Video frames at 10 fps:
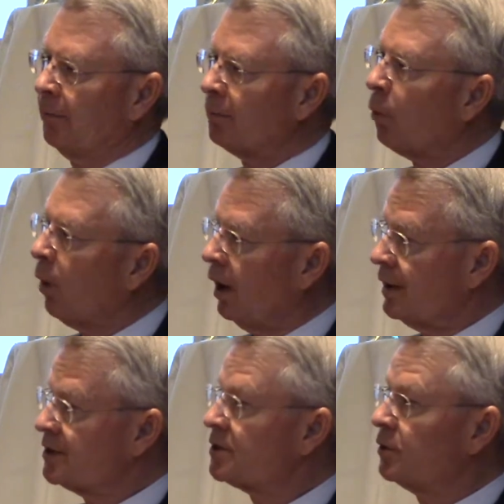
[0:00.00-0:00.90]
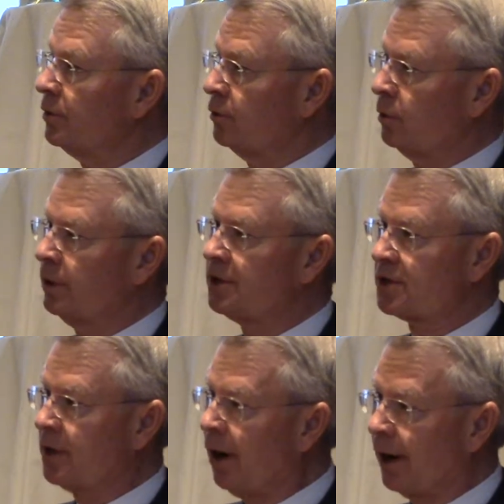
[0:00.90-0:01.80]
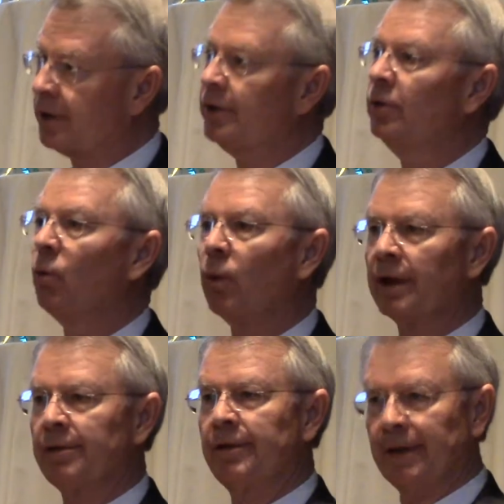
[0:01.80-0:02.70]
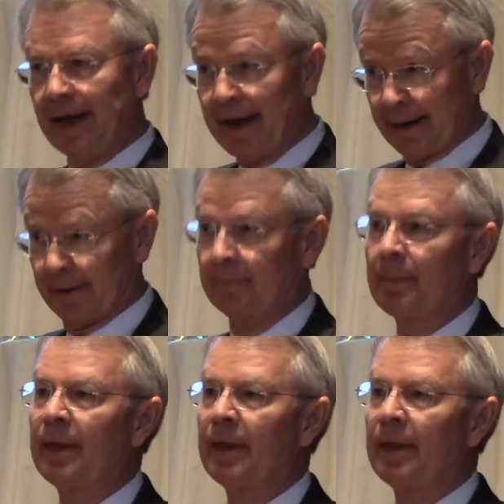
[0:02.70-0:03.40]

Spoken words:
was to start with data